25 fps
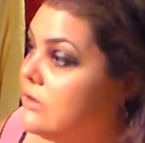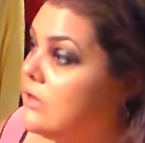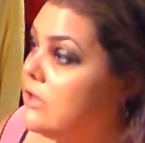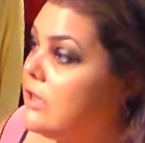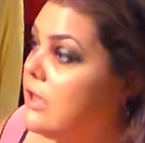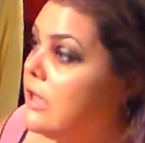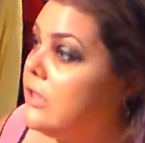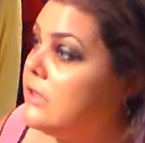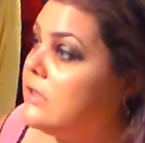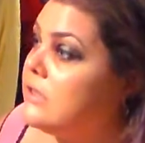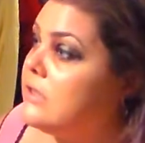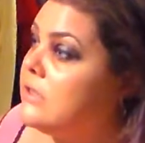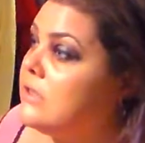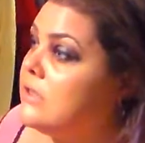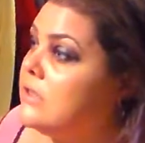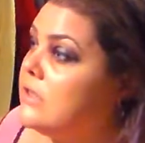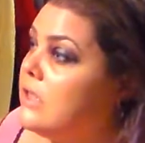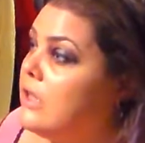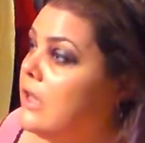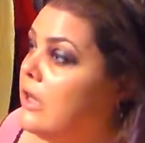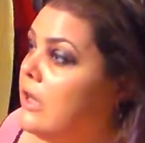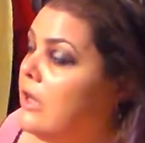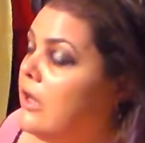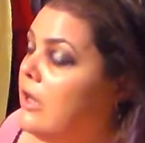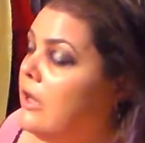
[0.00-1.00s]
so that's
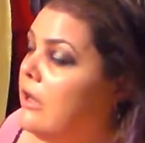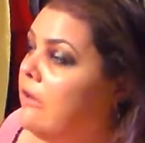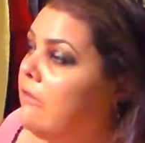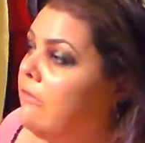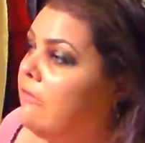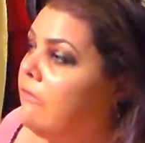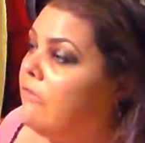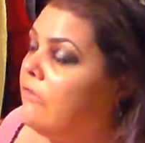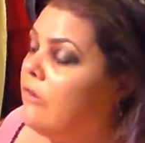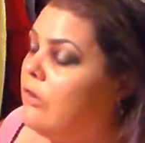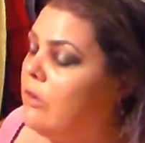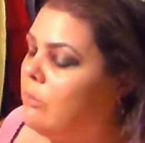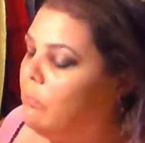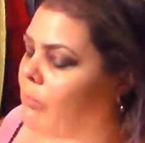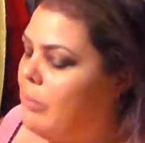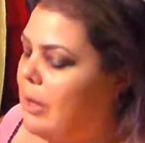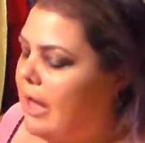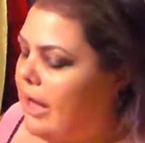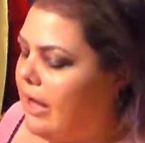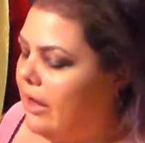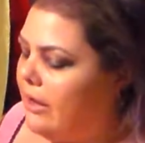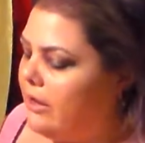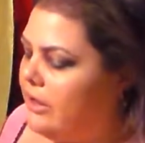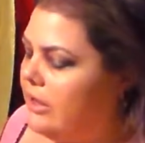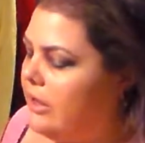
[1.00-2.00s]
it for the
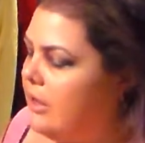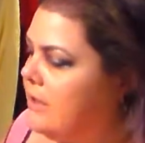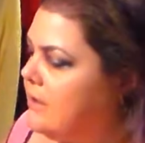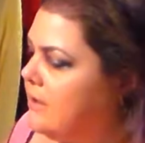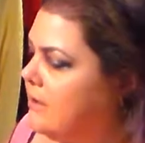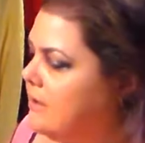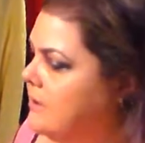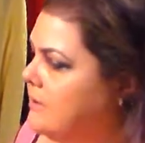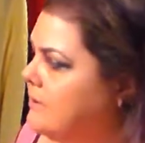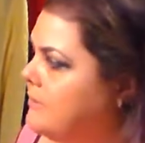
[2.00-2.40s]
palette.